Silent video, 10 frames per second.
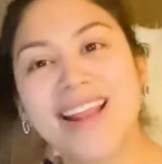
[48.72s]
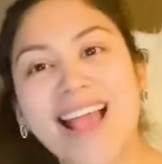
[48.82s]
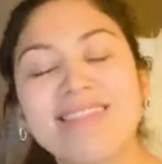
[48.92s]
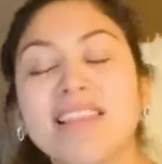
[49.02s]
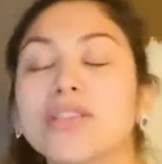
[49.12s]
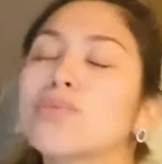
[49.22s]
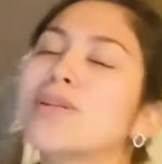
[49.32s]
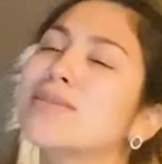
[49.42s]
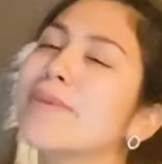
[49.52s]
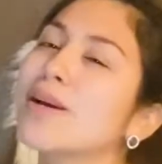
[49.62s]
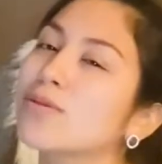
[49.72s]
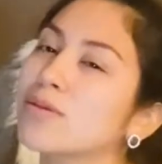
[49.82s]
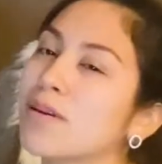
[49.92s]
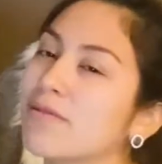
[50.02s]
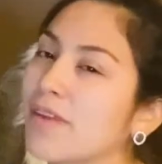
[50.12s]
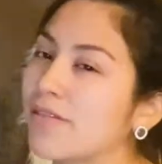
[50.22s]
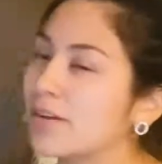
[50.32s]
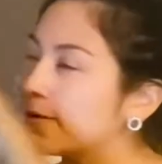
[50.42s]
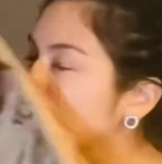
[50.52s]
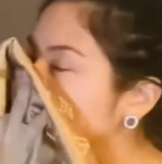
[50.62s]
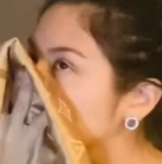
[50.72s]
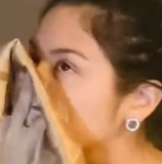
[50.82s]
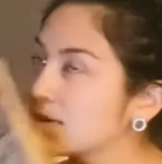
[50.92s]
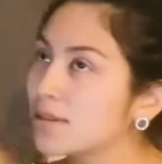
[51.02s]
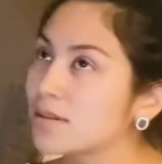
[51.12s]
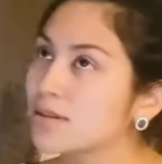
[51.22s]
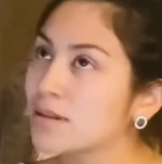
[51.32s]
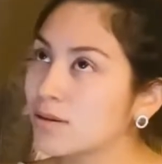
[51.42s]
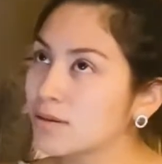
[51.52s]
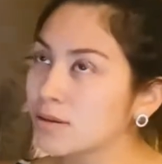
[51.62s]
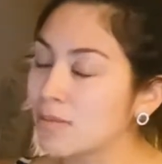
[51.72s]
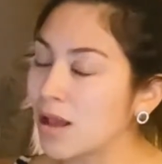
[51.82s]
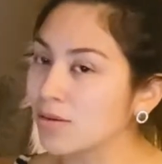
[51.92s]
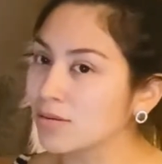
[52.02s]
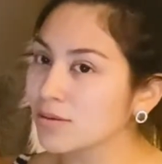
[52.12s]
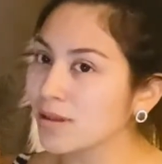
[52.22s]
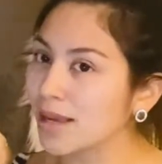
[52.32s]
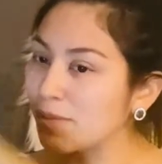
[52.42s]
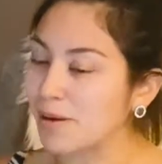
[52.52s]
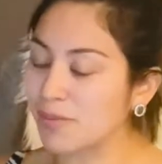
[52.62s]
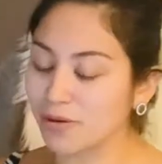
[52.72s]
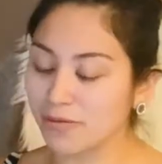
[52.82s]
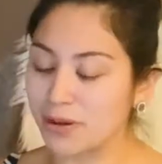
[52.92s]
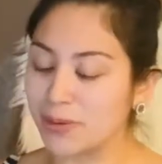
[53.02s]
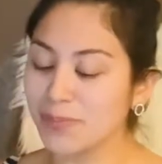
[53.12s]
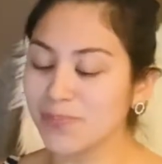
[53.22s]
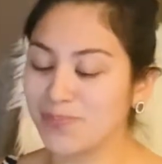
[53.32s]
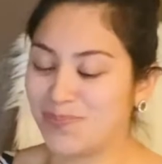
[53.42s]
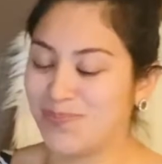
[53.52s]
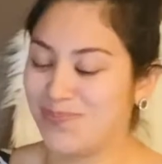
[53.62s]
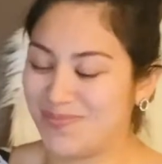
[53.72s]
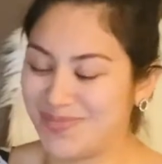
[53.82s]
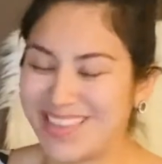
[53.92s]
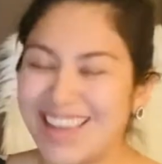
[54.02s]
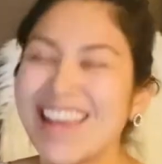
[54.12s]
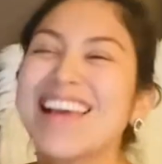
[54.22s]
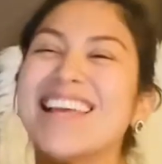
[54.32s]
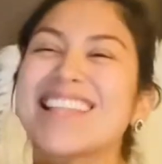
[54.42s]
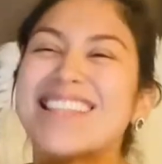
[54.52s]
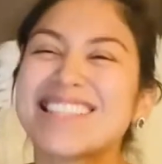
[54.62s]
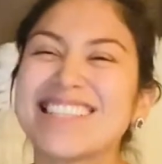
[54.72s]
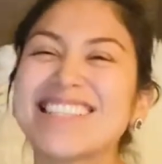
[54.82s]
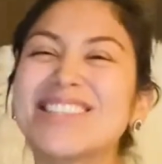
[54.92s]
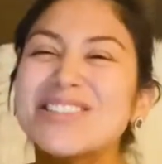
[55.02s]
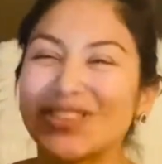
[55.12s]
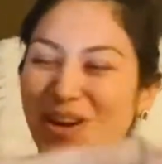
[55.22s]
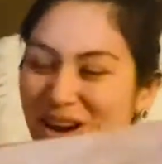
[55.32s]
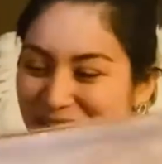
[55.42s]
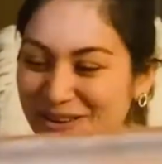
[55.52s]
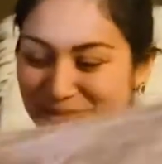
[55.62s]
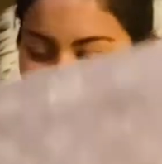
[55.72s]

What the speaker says: and this one is my ultimate favorite. Still smells like my perfume. This is a scarf